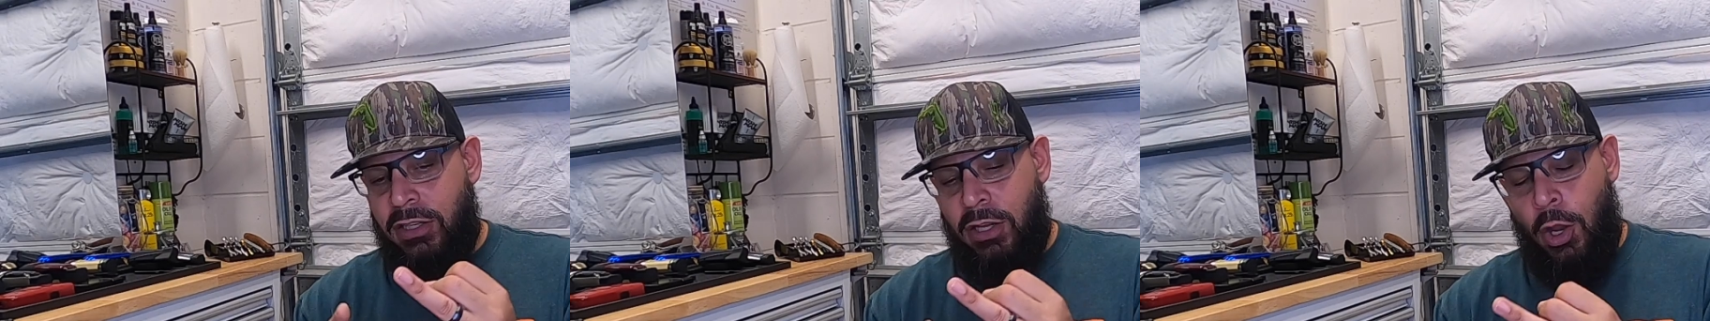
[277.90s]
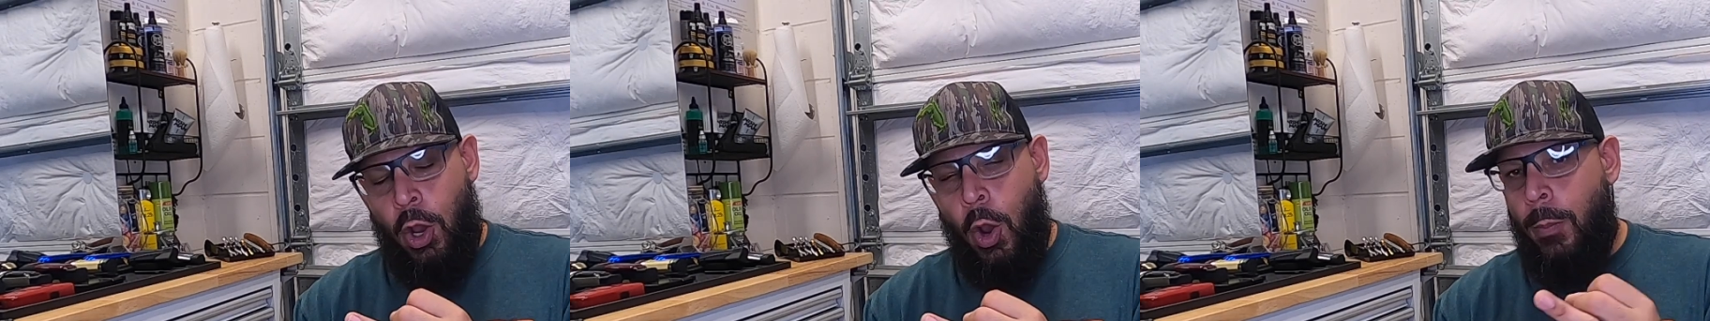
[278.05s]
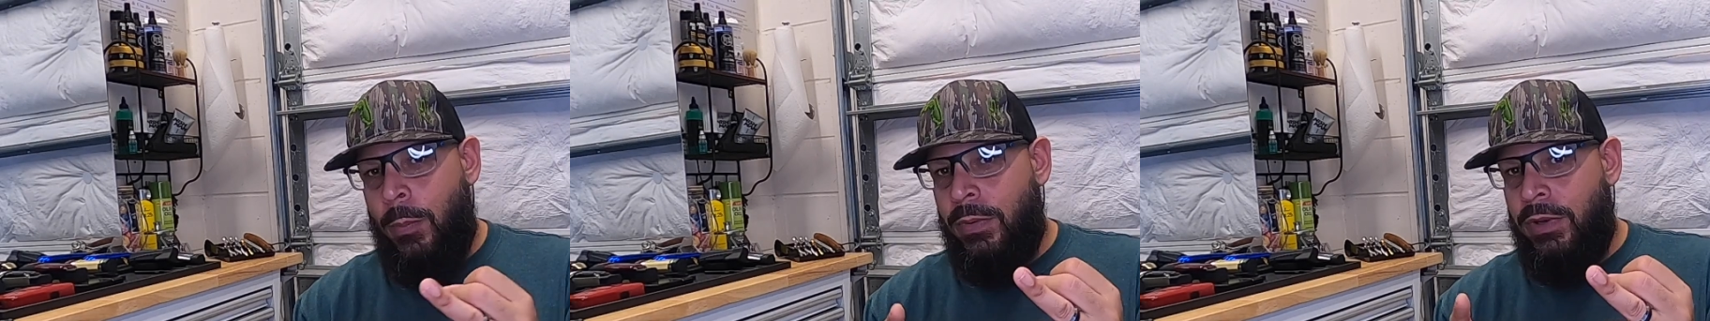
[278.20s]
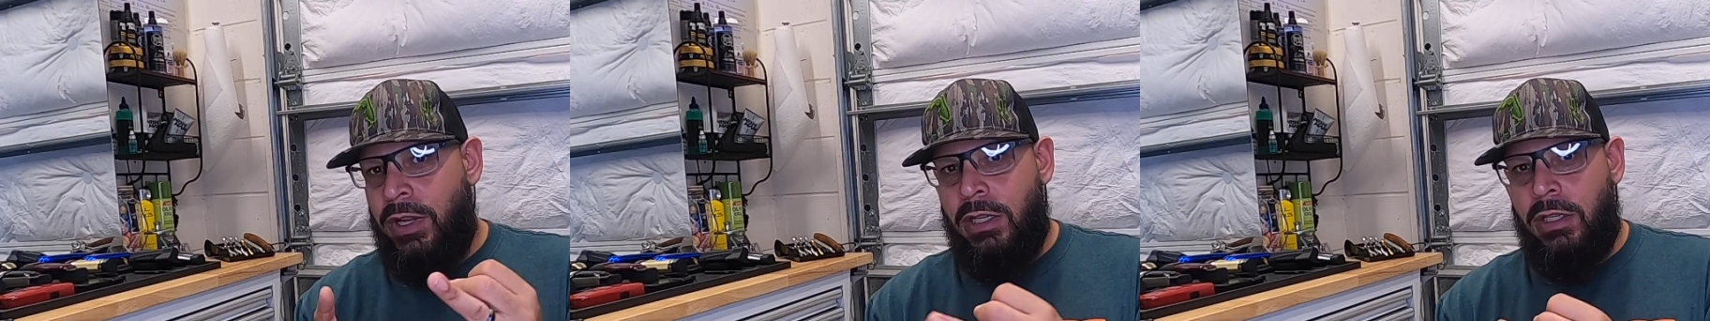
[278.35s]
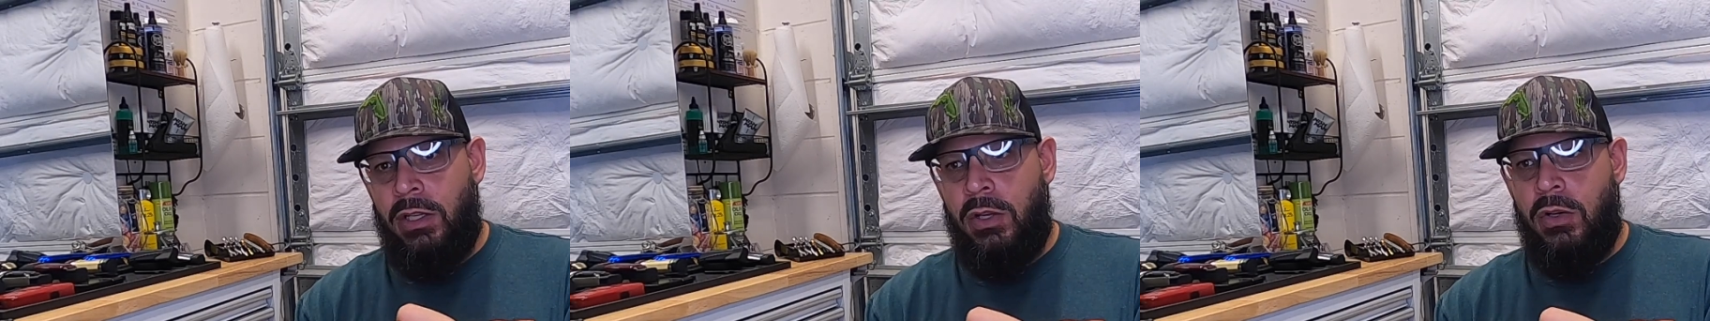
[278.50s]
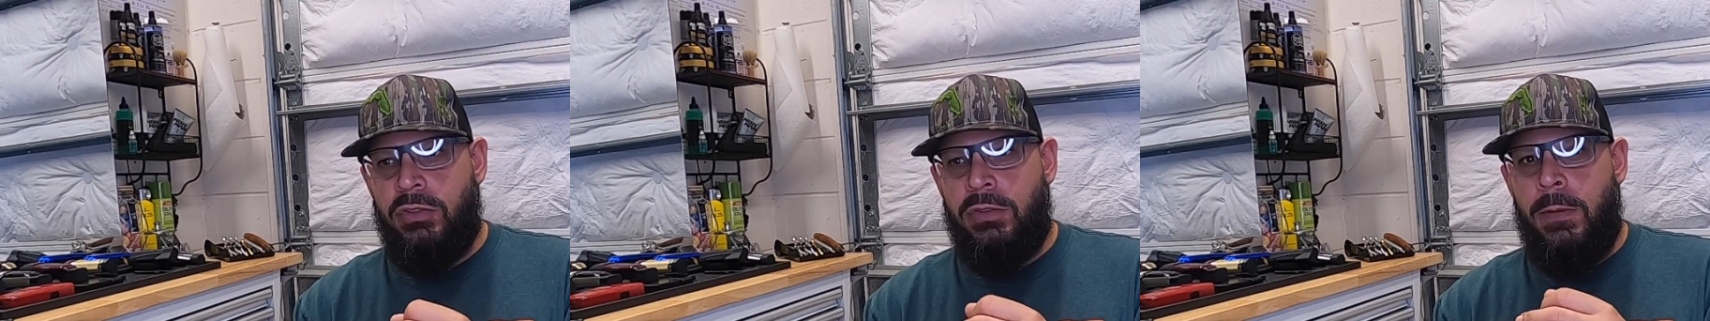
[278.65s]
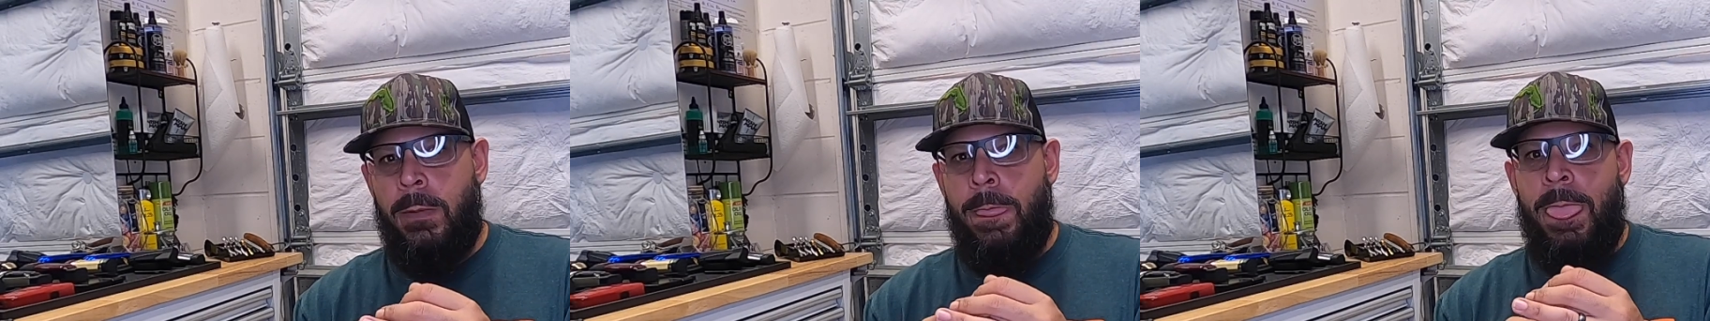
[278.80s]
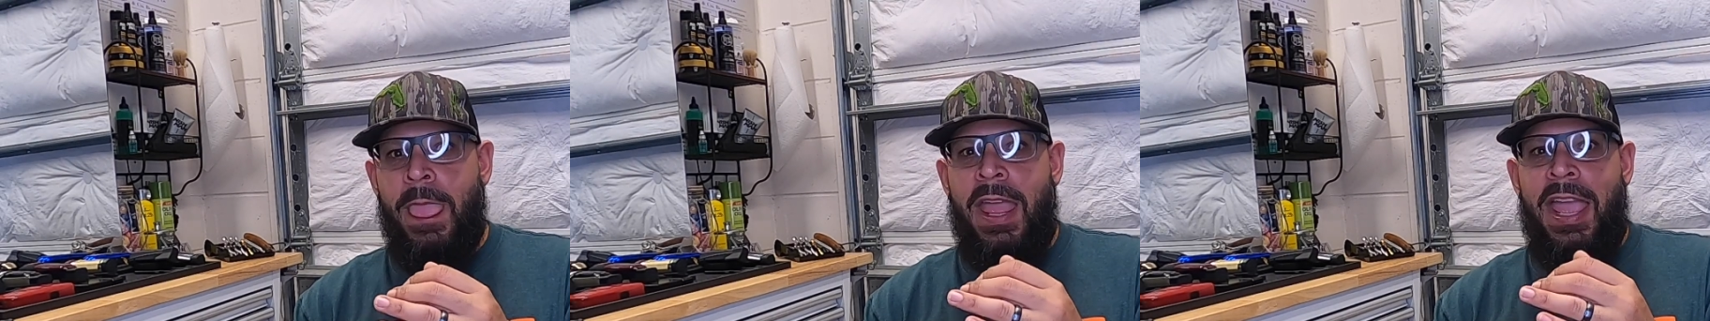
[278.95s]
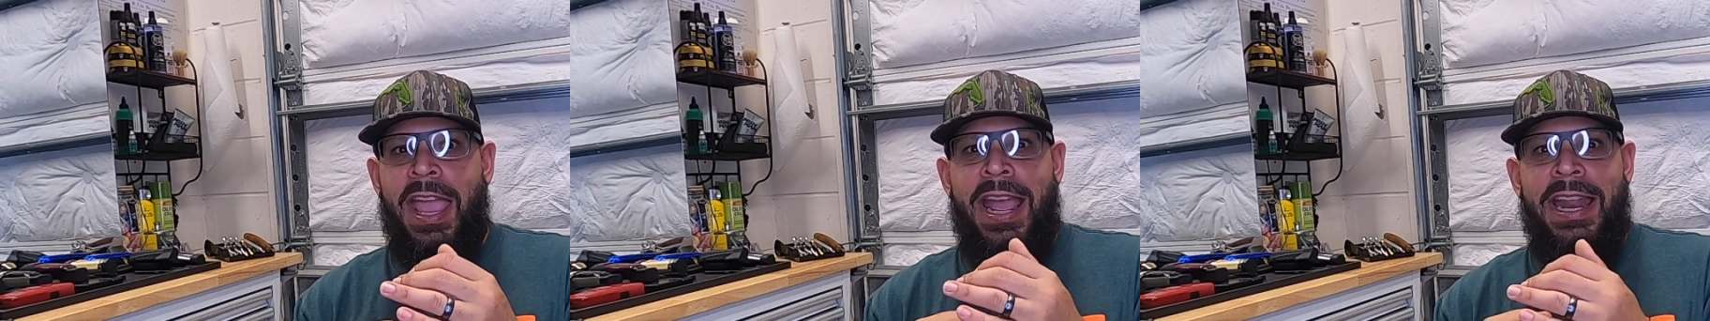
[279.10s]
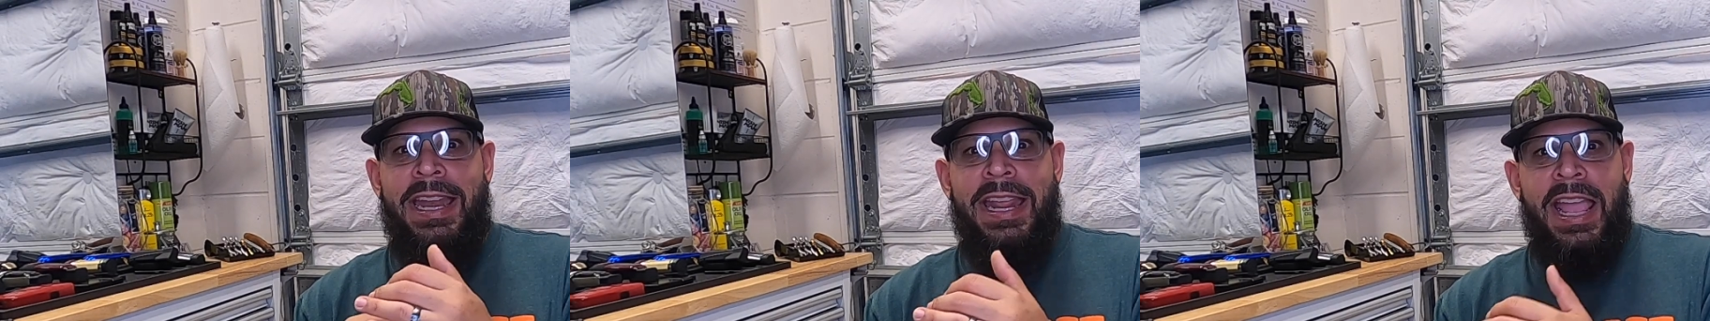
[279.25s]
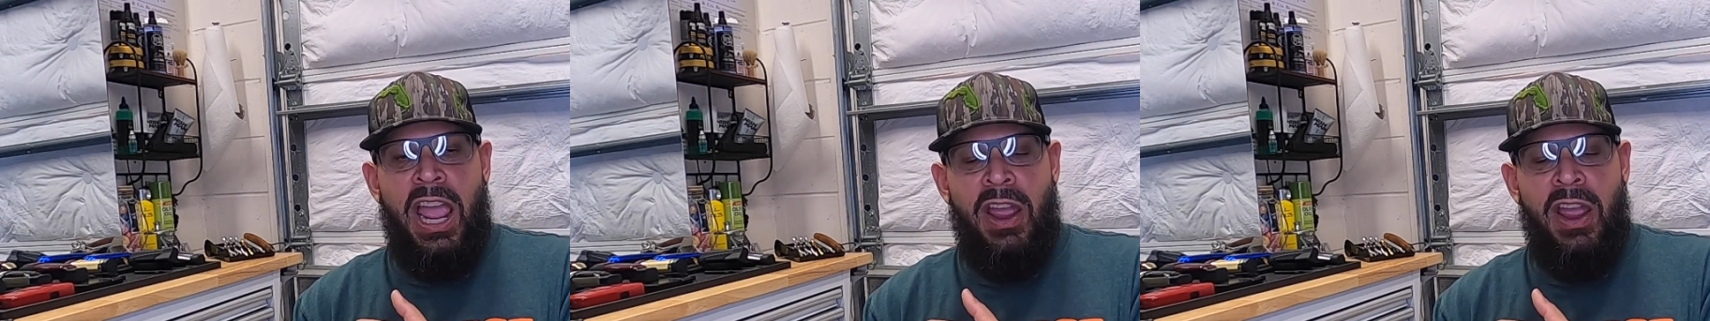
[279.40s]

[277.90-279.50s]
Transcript: Open to close. And